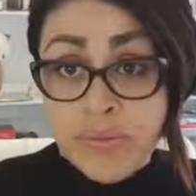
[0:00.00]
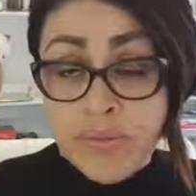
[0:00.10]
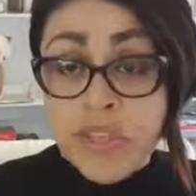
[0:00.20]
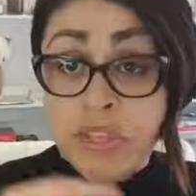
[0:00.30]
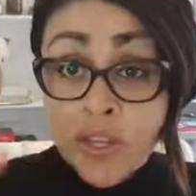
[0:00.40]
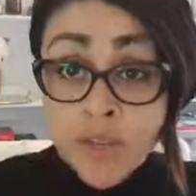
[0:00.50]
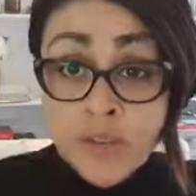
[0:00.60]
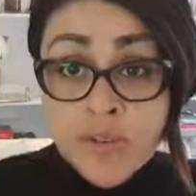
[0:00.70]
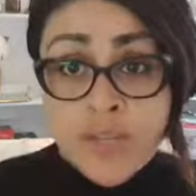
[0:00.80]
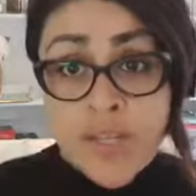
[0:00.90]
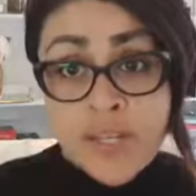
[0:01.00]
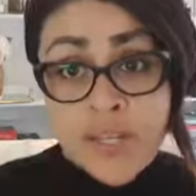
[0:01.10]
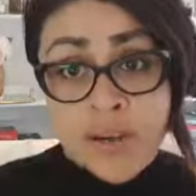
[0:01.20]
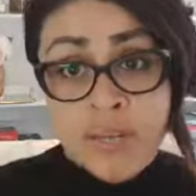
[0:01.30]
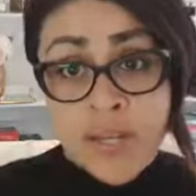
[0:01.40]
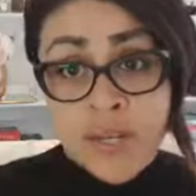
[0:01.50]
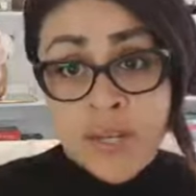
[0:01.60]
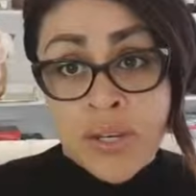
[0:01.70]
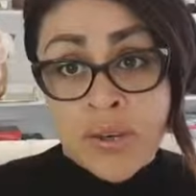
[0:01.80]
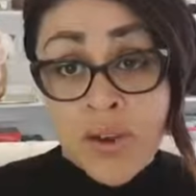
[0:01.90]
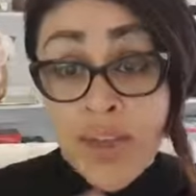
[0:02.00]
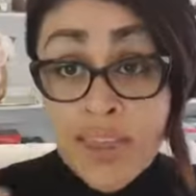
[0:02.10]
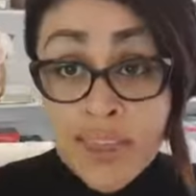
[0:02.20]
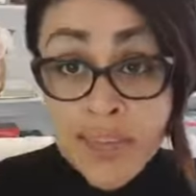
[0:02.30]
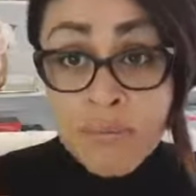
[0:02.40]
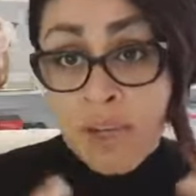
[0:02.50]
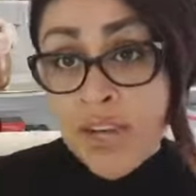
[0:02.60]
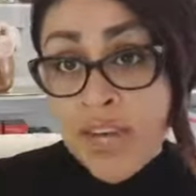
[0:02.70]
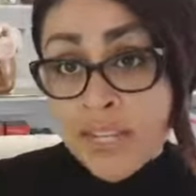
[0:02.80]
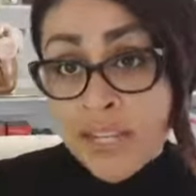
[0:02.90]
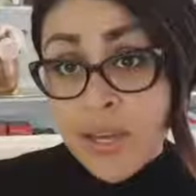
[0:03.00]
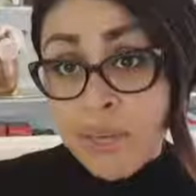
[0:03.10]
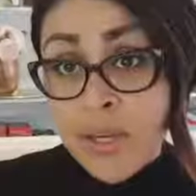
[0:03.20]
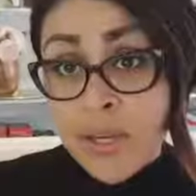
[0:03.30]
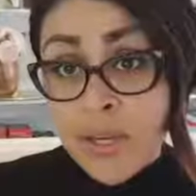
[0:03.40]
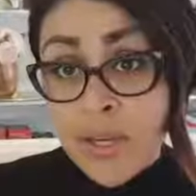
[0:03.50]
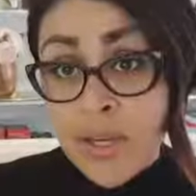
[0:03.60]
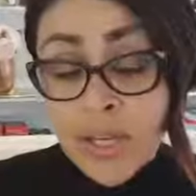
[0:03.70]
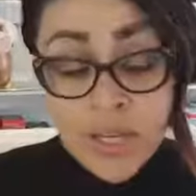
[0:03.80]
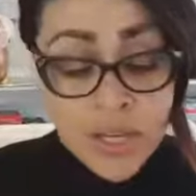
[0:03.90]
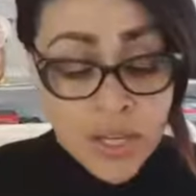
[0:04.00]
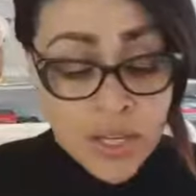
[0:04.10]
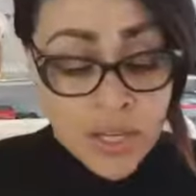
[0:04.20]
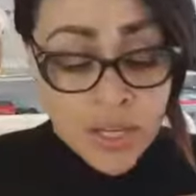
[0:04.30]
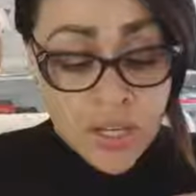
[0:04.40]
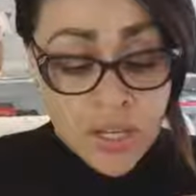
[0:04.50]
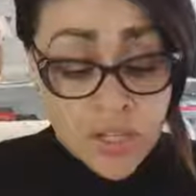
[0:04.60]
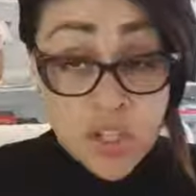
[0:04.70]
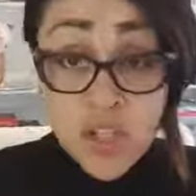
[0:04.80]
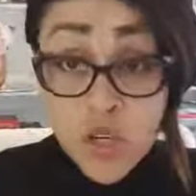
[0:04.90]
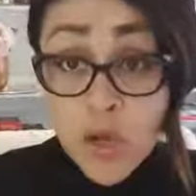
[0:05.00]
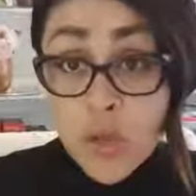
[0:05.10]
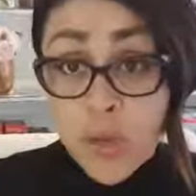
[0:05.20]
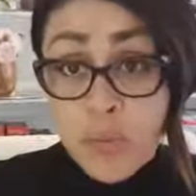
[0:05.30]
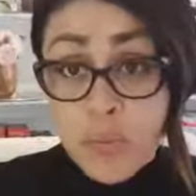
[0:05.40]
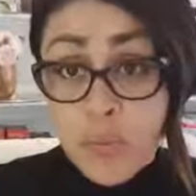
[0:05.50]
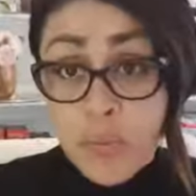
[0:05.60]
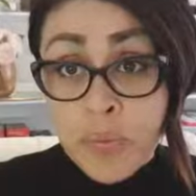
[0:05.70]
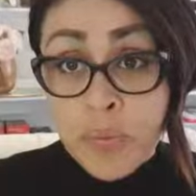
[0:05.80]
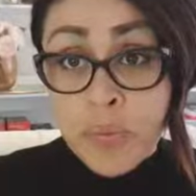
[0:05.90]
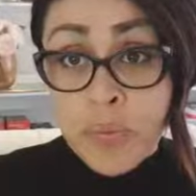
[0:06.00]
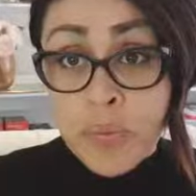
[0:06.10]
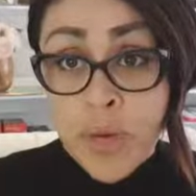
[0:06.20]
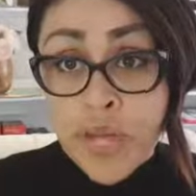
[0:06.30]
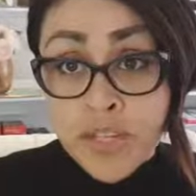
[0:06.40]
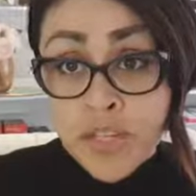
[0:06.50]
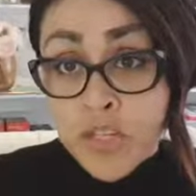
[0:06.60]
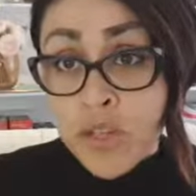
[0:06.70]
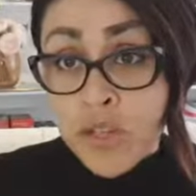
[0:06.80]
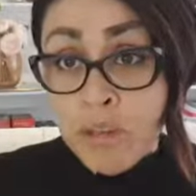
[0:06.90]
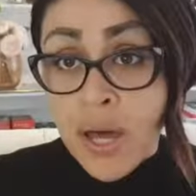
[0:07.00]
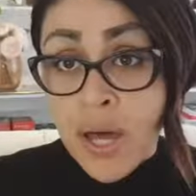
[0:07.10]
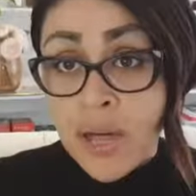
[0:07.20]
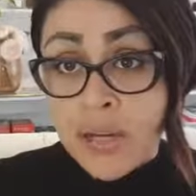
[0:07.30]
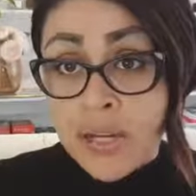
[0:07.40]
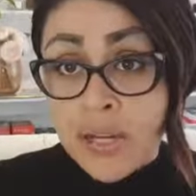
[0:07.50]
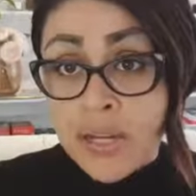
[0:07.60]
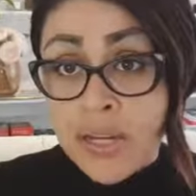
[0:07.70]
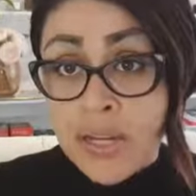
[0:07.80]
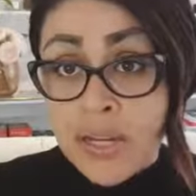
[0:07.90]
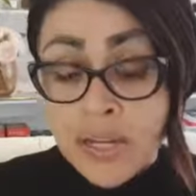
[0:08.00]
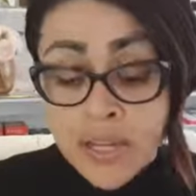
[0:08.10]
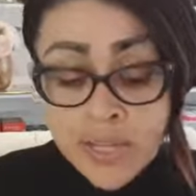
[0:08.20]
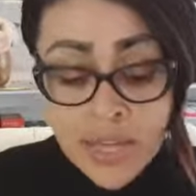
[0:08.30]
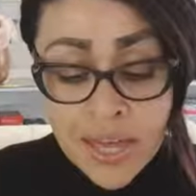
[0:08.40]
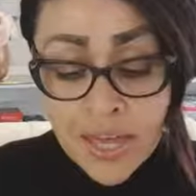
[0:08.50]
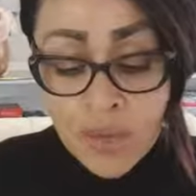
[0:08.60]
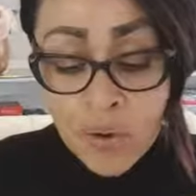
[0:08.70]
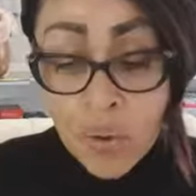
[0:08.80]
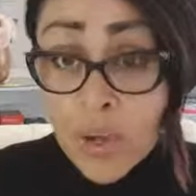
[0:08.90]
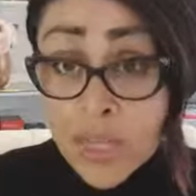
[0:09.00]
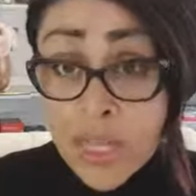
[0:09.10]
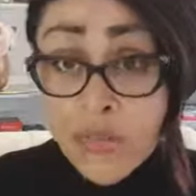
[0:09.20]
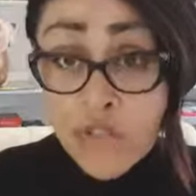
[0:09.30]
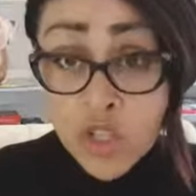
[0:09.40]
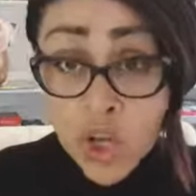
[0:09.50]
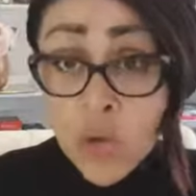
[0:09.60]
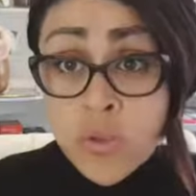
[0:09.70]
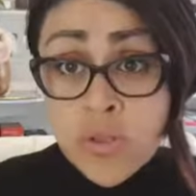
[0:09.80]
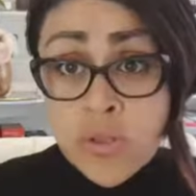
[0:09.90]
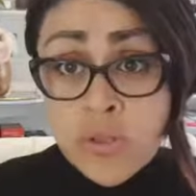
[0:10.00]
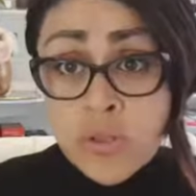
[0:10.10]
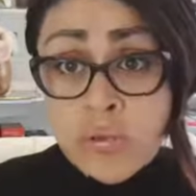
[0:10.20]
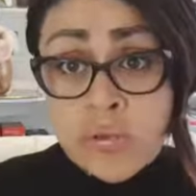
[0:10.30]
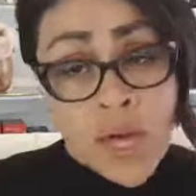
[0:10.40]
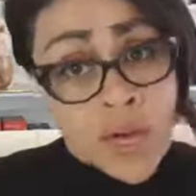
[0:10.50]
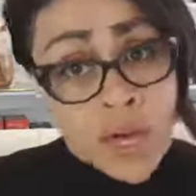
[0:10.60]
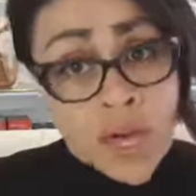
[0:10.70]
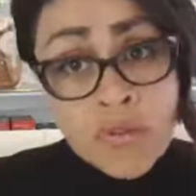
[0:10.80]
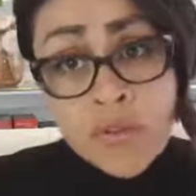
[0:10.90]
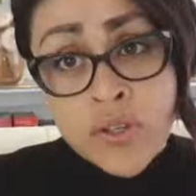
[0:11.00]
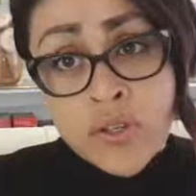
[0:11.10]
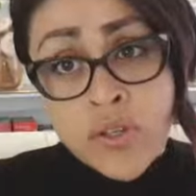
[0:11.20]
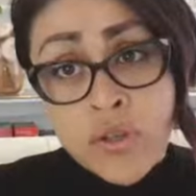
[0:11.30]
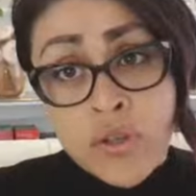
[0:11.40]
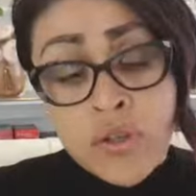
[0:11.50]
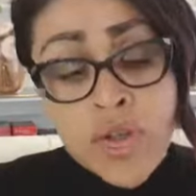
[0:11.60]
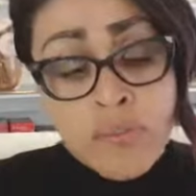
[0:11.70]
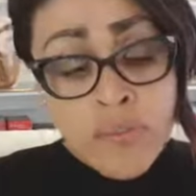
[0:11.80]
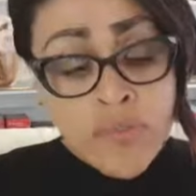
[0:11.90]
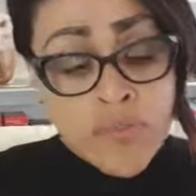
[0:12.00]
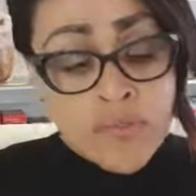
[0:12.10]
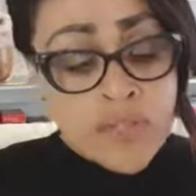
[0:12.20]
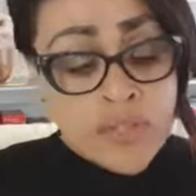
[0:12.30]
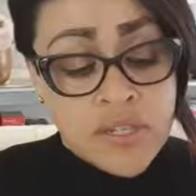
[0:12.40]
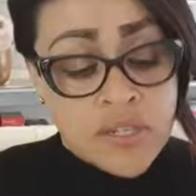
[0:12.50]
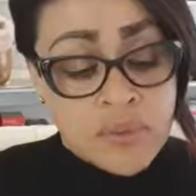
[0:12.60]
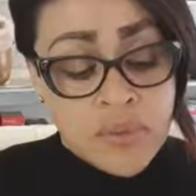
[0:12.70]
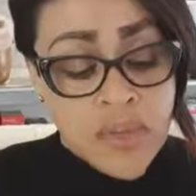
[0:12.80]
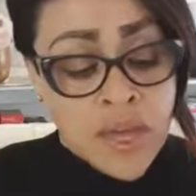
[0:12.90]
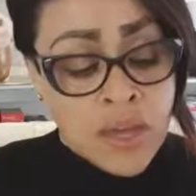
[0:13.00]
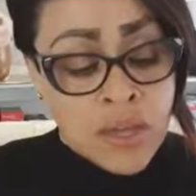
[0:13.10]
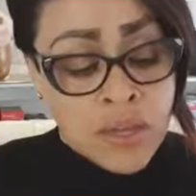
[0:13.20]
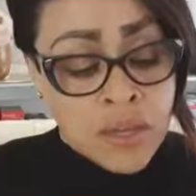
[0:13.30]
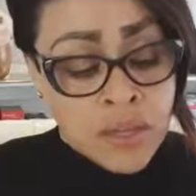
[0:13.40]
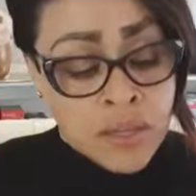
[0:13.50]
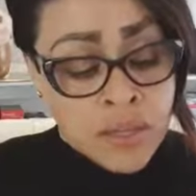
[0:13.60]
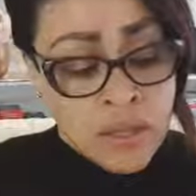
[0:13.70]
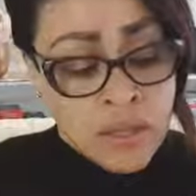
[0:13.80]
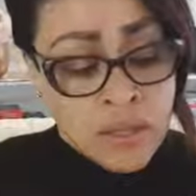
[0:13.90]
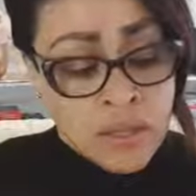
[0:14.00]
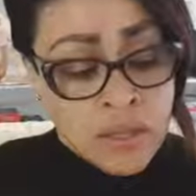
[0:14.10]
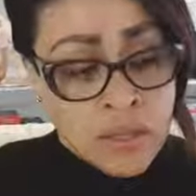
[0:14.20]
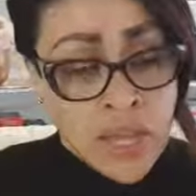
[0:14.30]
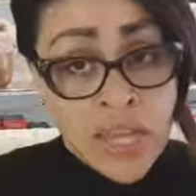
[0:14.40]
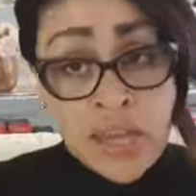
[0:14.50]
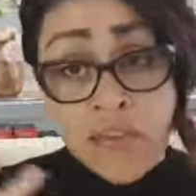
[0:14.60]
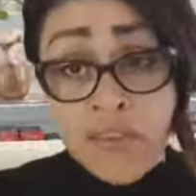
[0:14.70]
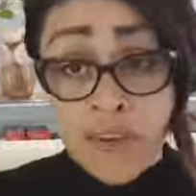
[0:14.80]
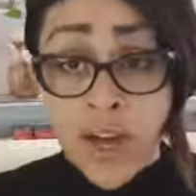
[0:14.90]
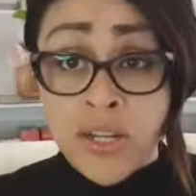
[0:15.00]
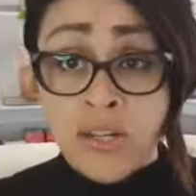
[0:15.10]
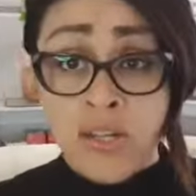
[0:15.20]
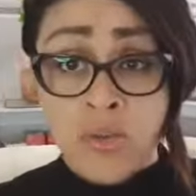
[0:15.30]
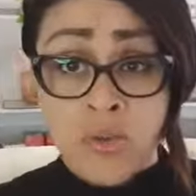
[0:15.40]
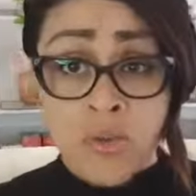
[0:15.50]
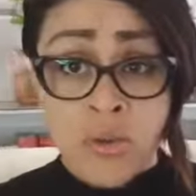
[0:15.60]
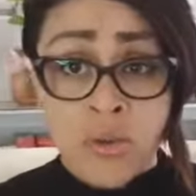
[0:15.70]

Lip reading: So the universe had to come in, right? Them lot had to come in to show them, and to show them hard, that what they've chosen, that comfort zone, that belief system that they confided to,